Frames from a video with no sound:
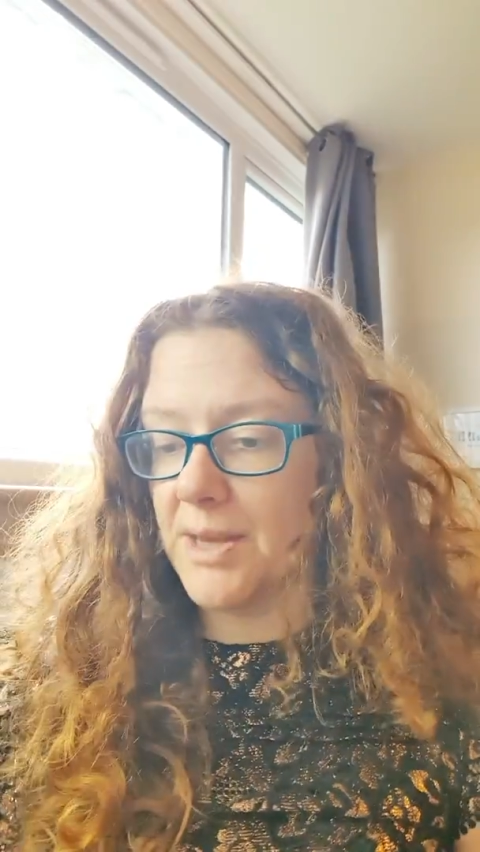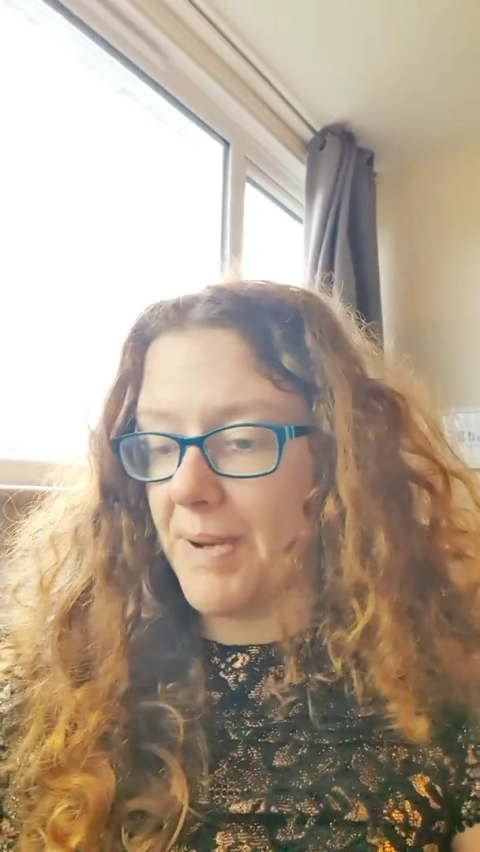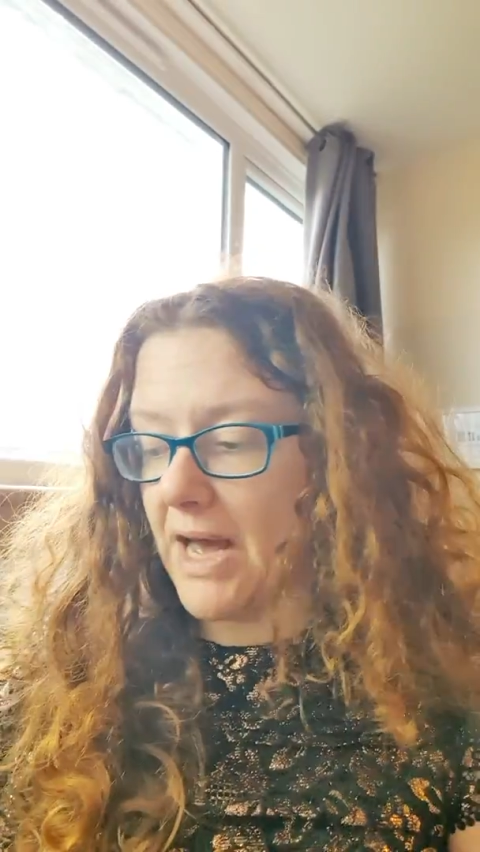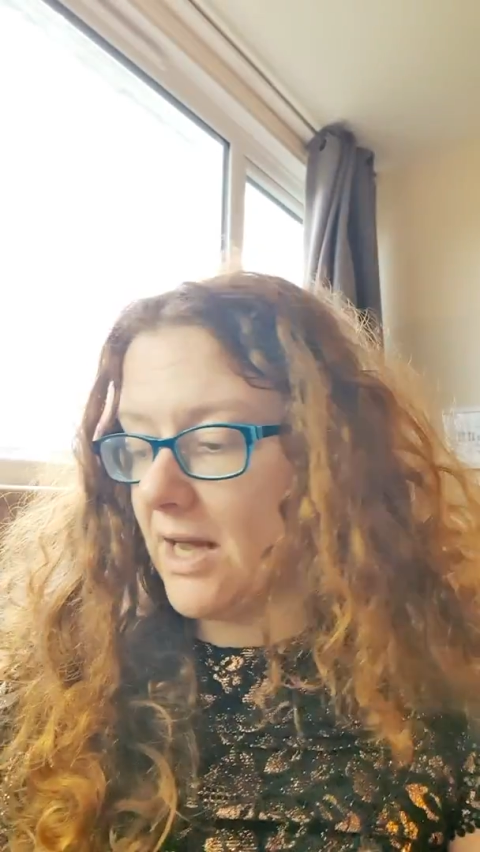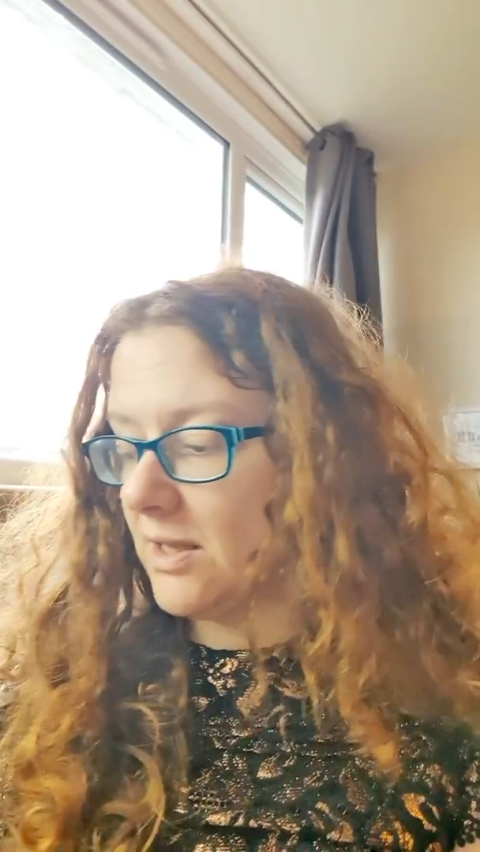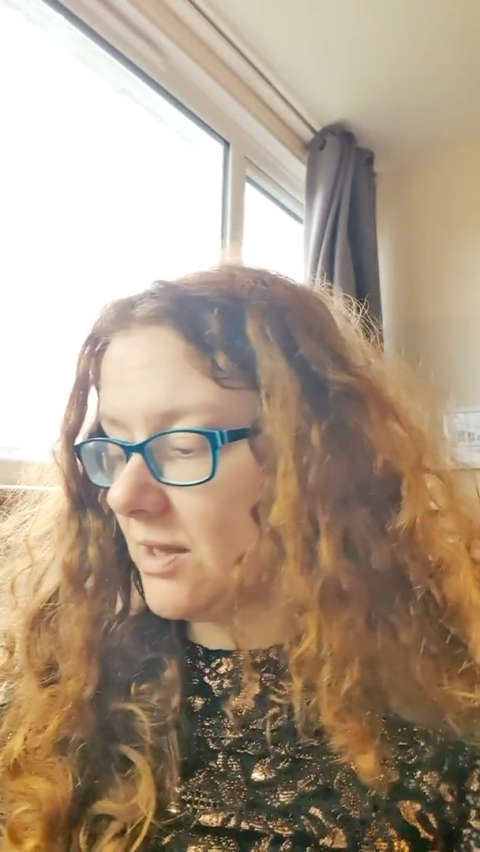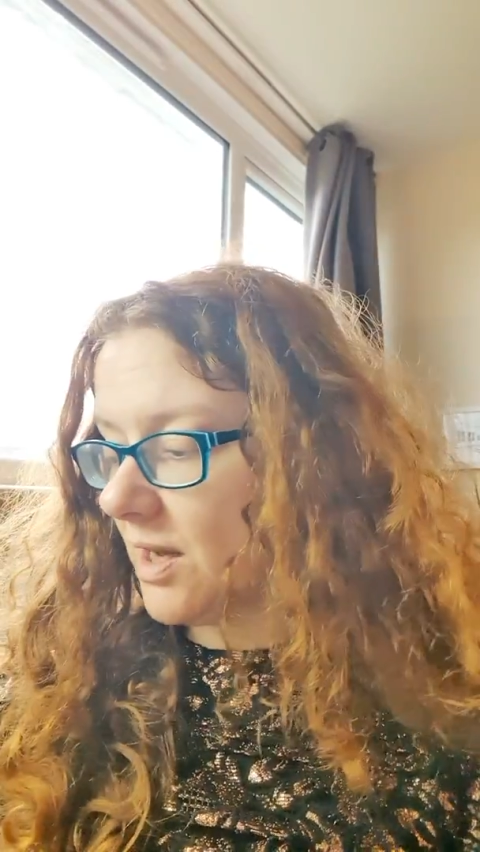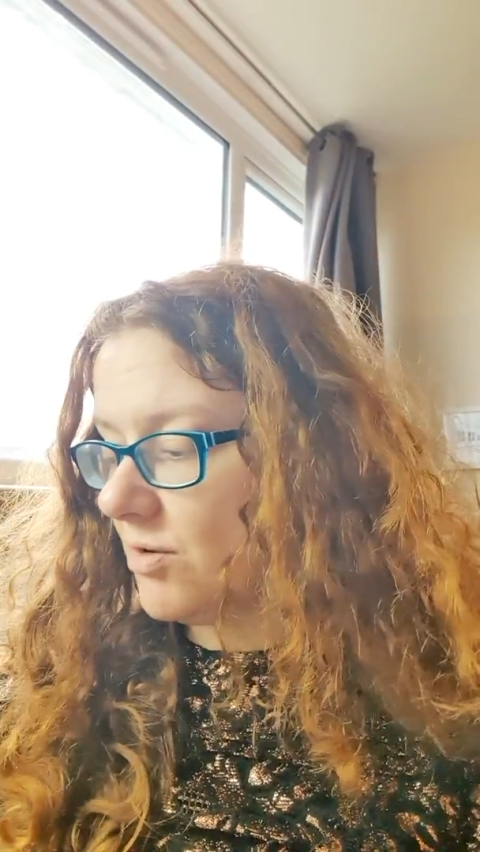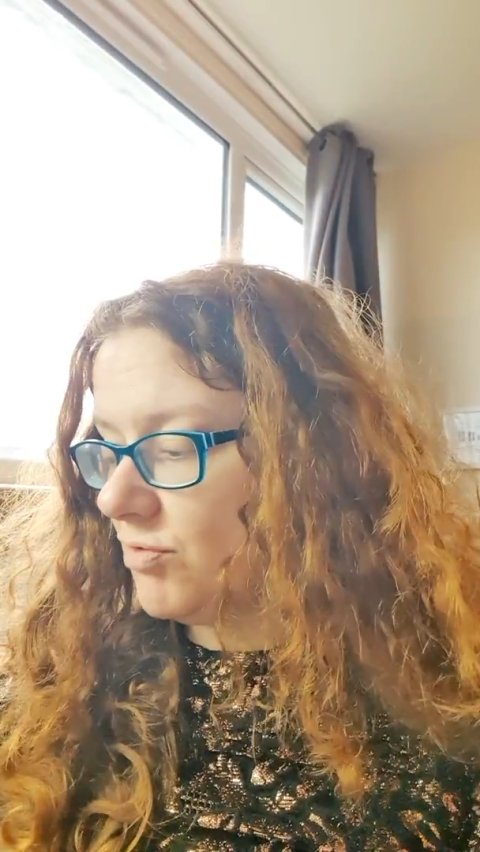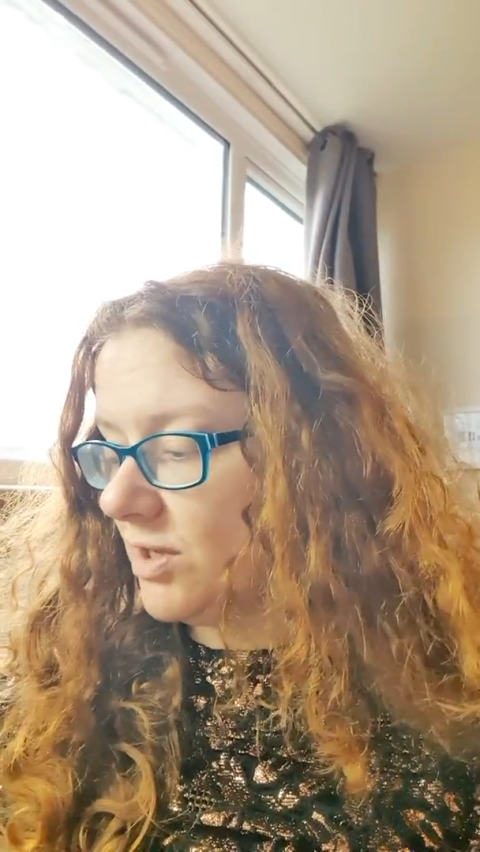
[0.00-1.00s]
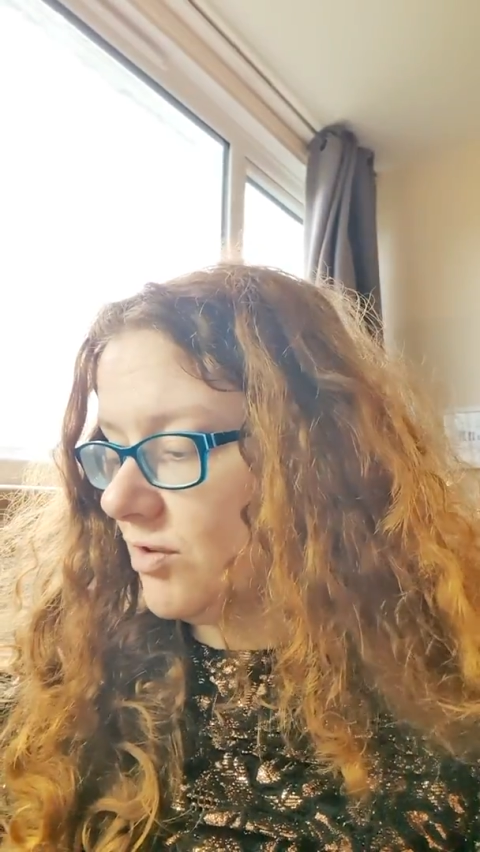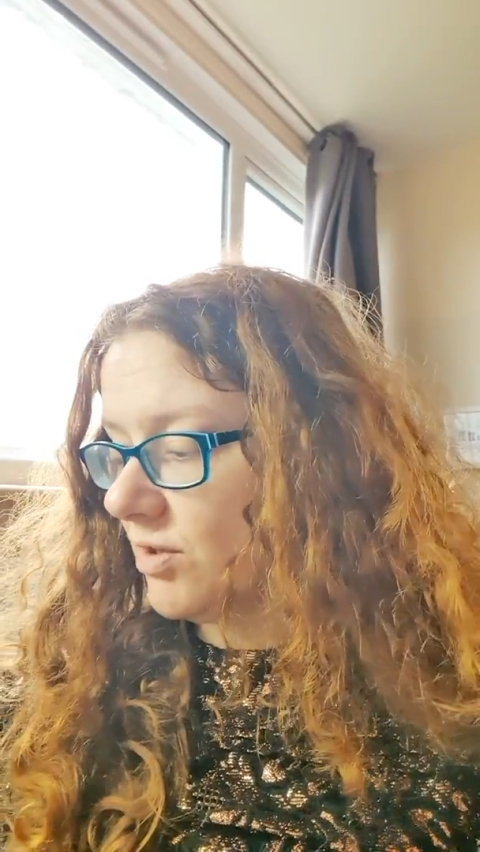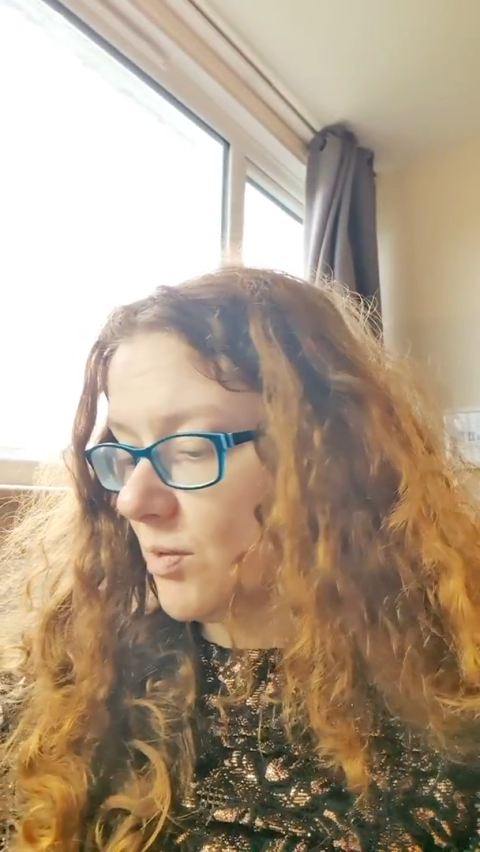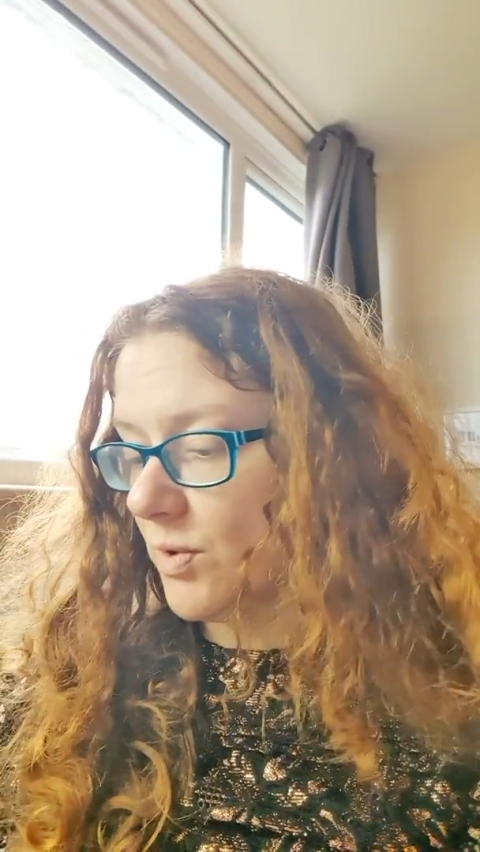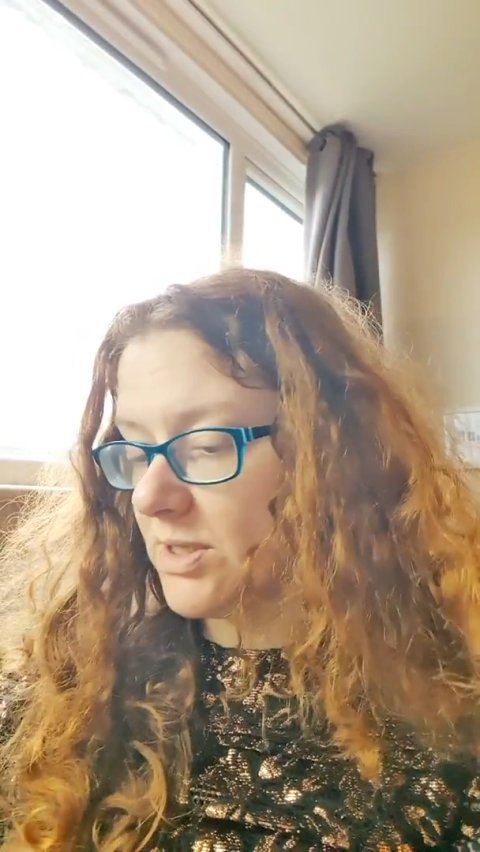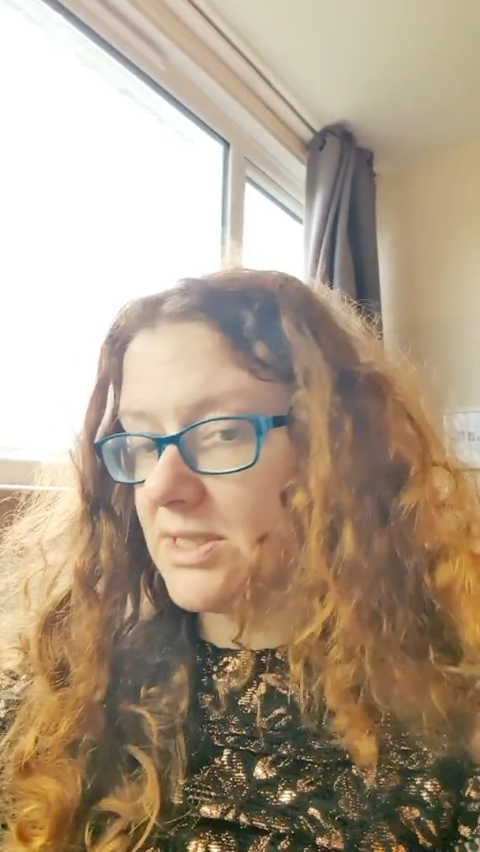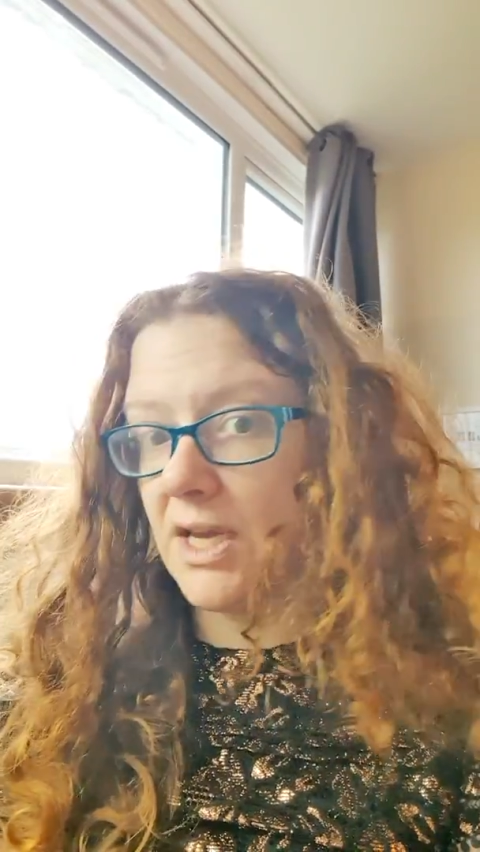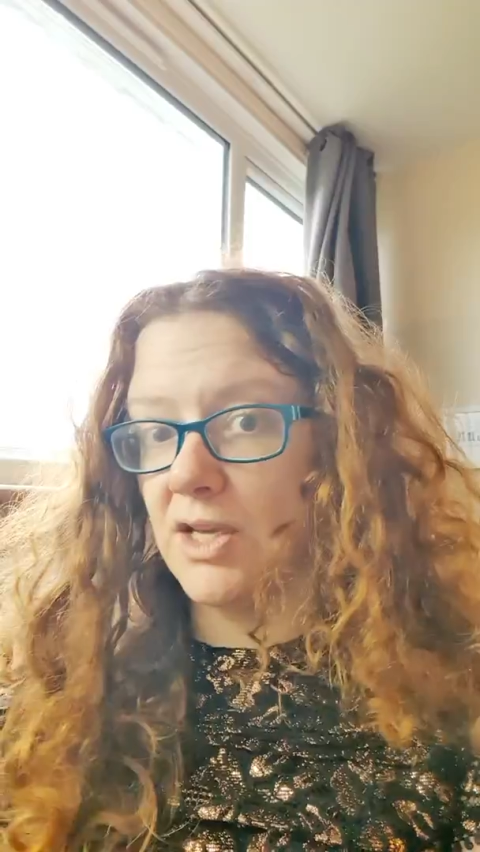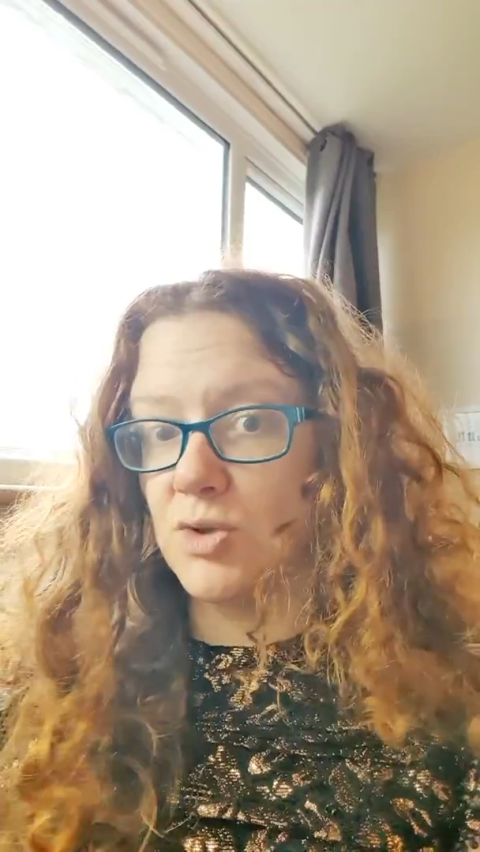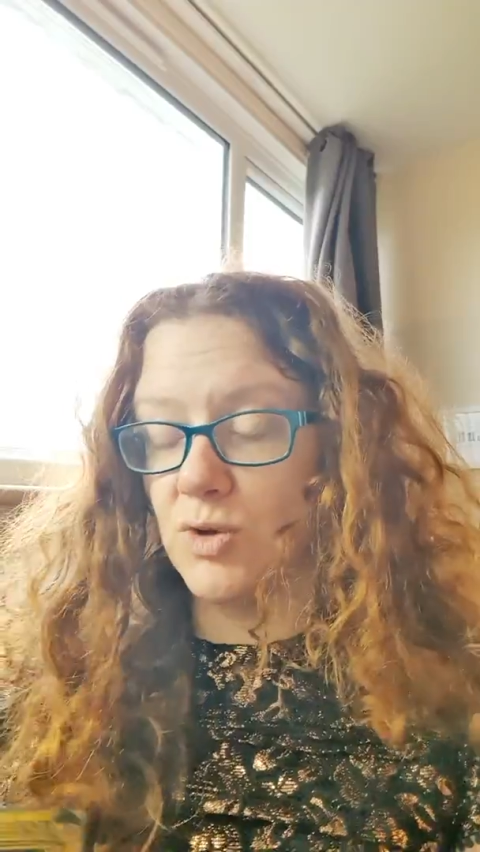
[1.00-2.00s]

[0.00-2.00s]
a palette that I really, really wanted,